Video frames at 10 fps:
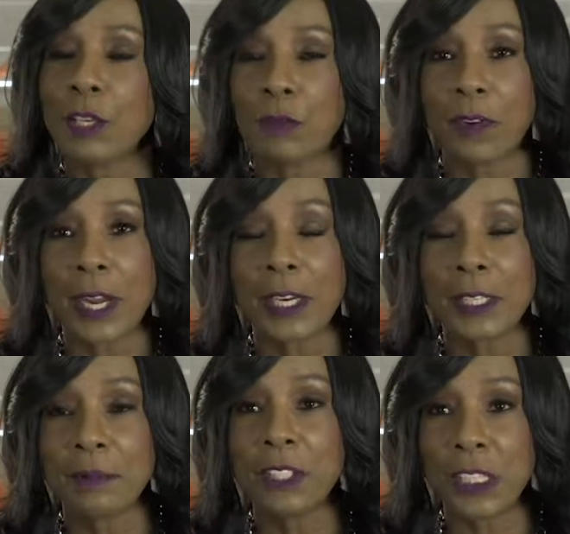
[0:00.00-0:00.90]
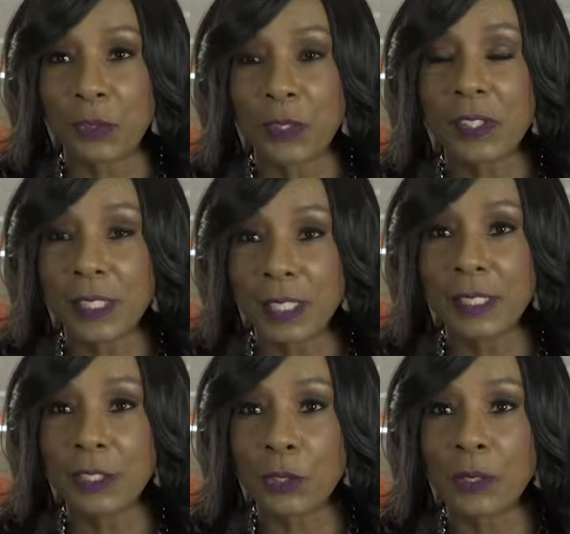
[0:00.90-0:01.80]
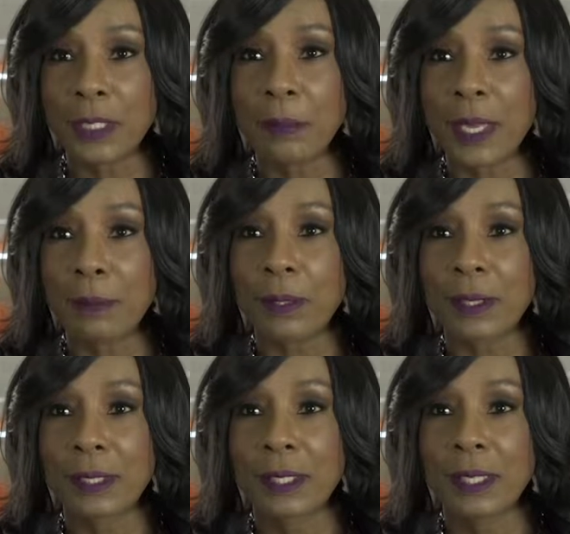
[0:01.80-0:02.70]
fired him just for stealing toilet paper?